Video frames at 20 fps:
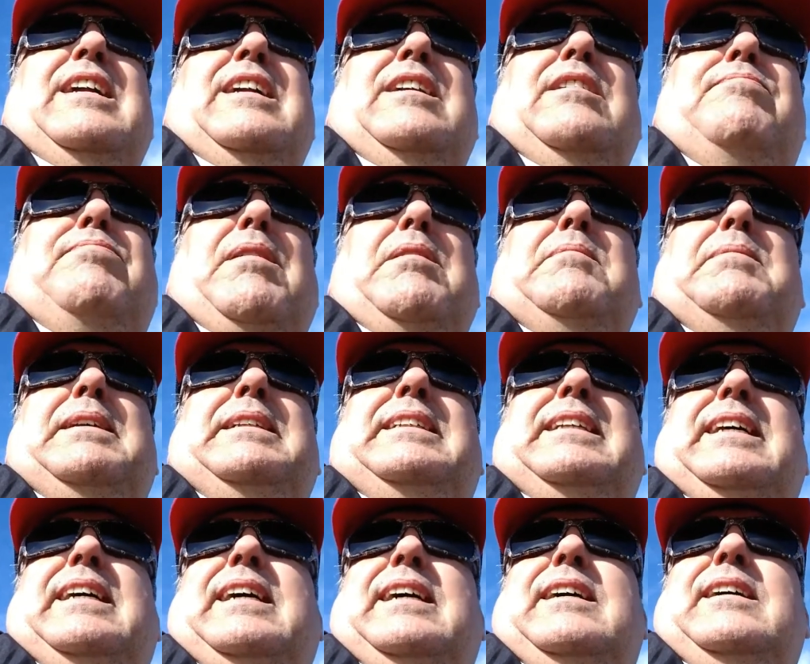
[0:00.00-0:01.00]
The problem is,
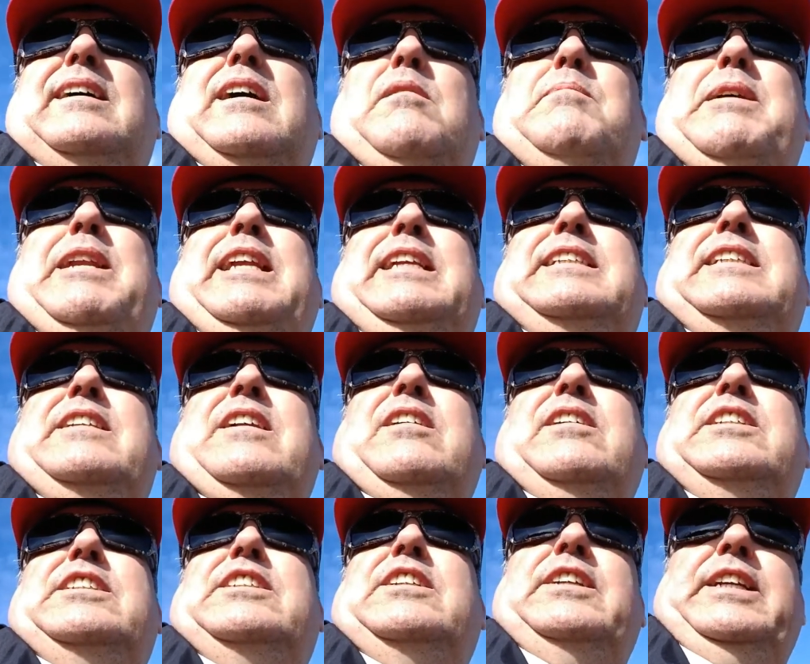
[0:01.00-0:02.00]
I mean, it's a
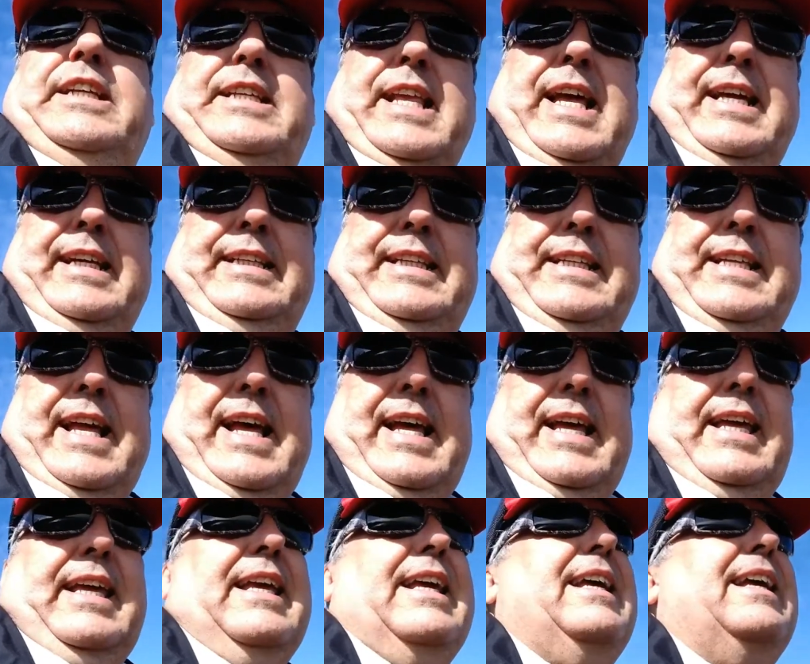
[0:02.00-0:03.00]
nice sunny day today,